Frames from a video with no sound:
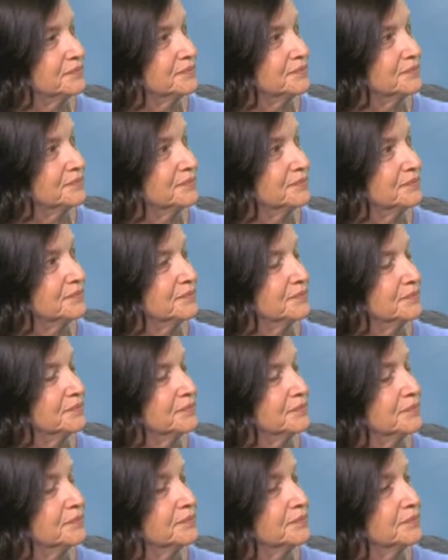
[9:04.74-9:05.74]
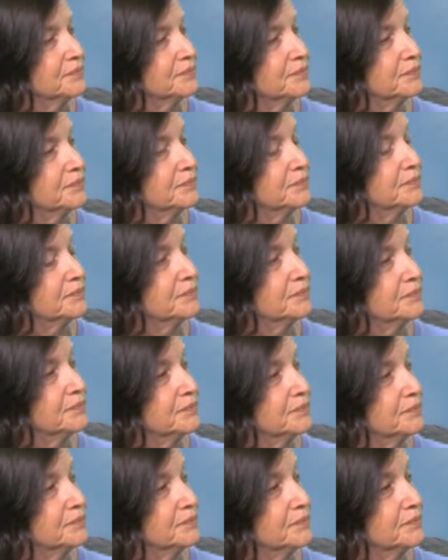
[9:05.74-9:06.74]

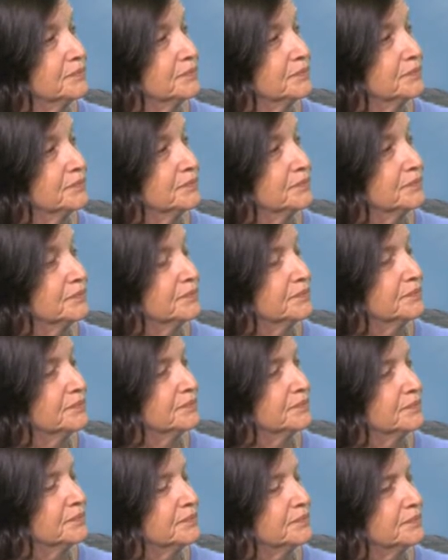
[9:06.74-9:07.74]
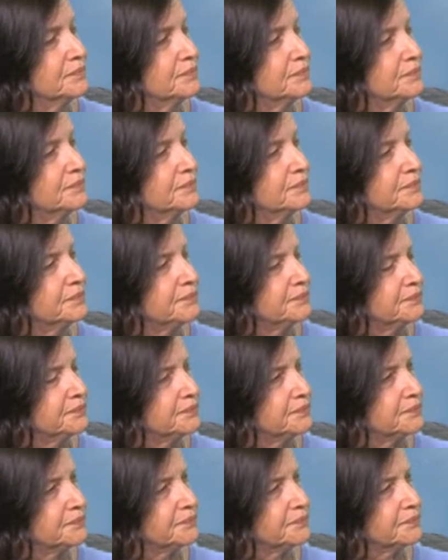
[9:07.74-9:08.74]

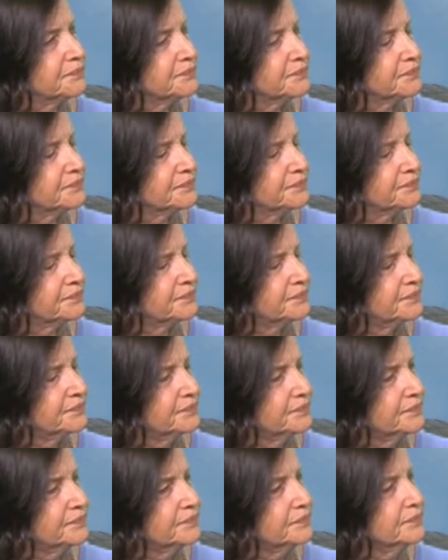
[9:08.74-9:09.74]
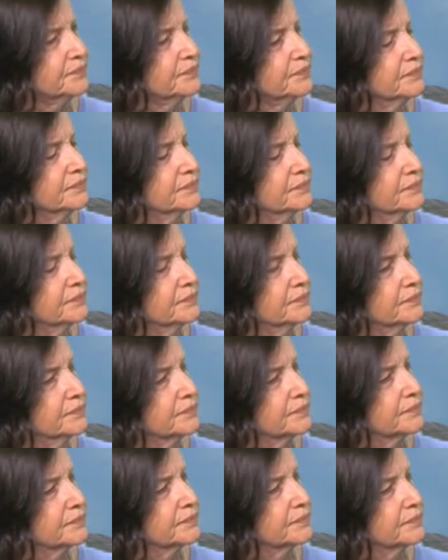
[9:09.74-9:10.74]

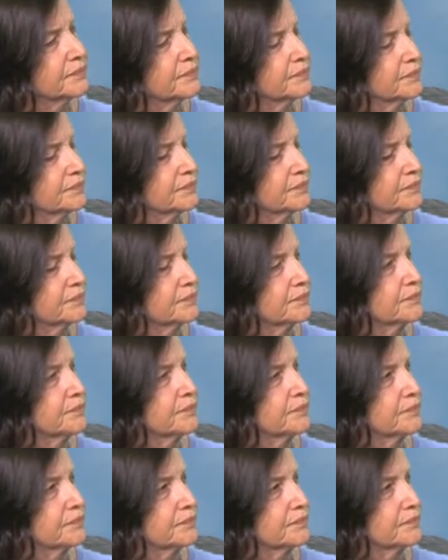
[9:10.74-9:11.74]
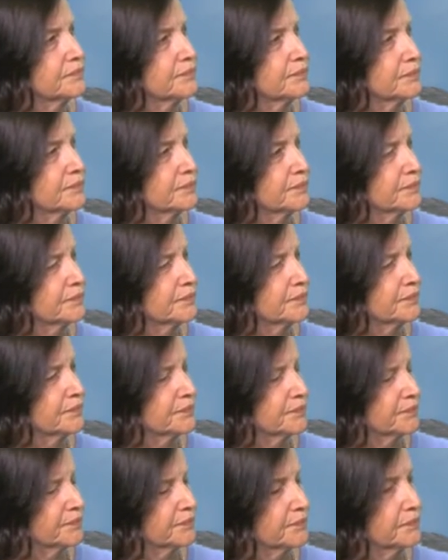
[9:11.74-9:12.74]
(not speaking)